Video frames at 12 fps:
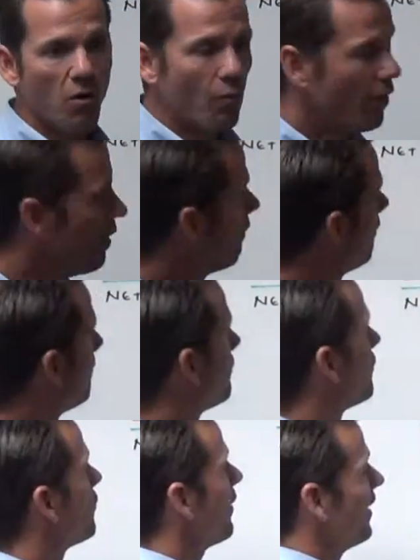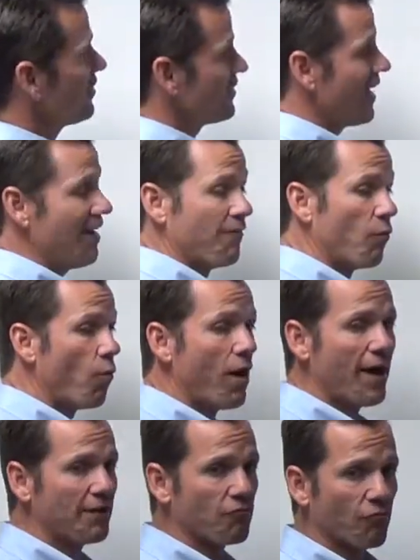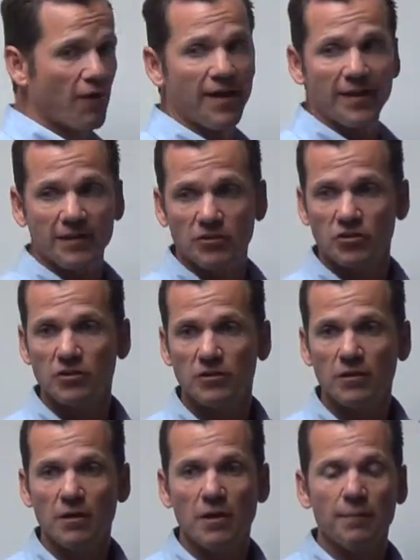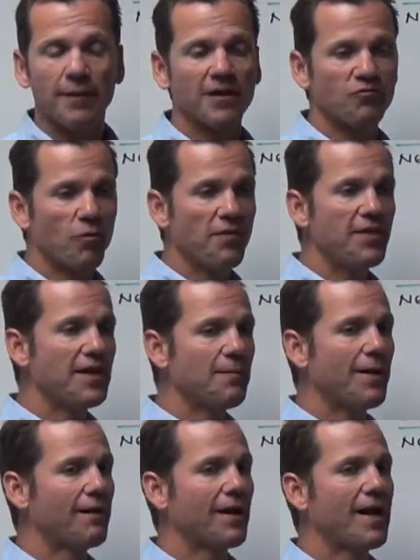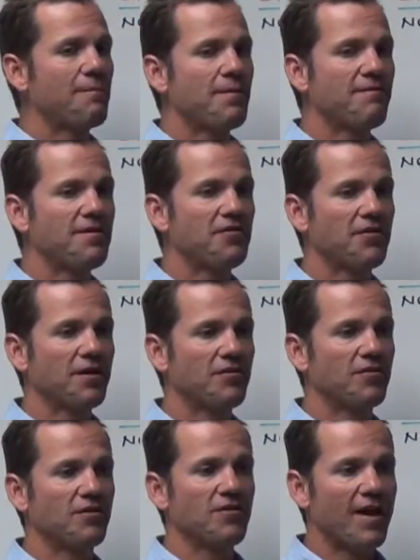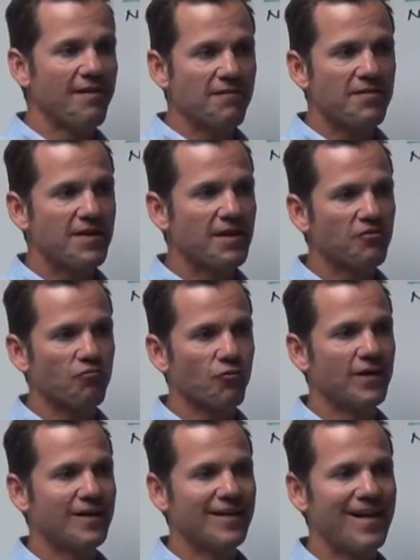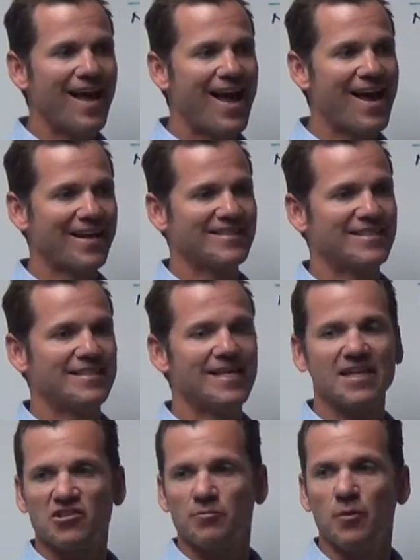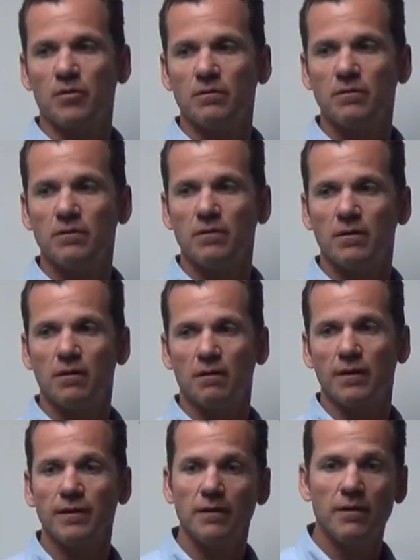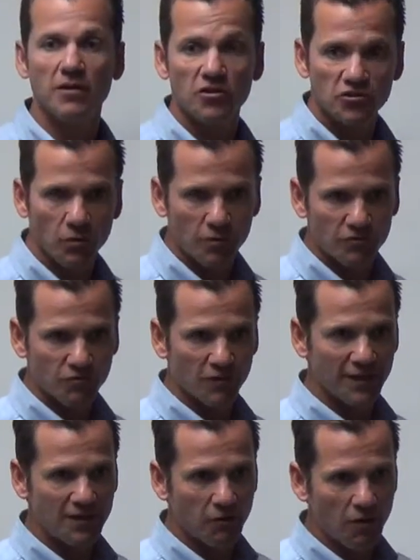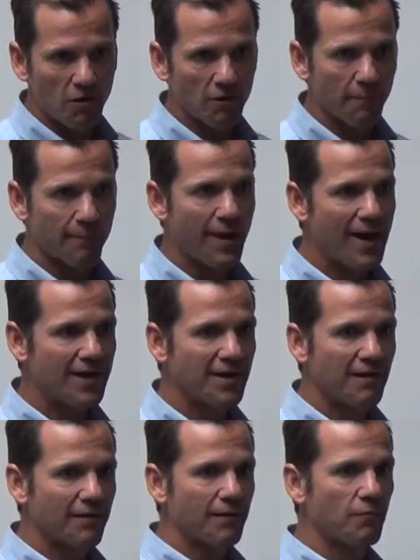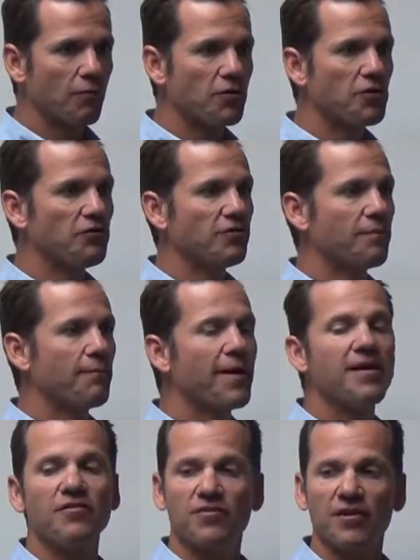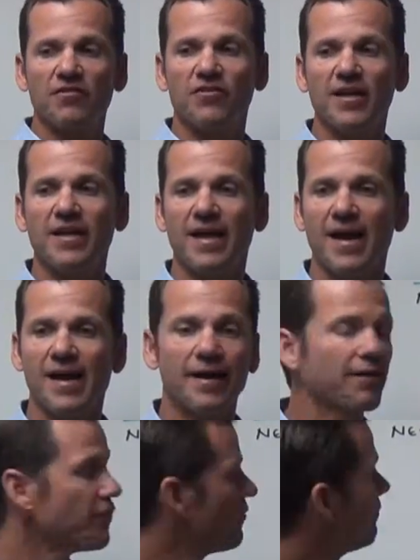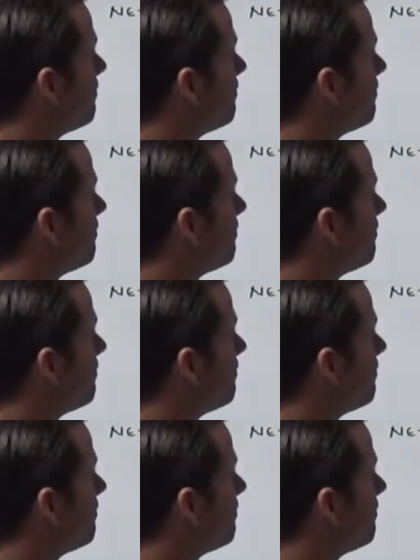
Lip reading: Well, you actually have a wide range. Because one thing about IPv6 is everything is written in hexadecimal. So it's really no longer binary. We're using base 16 hex.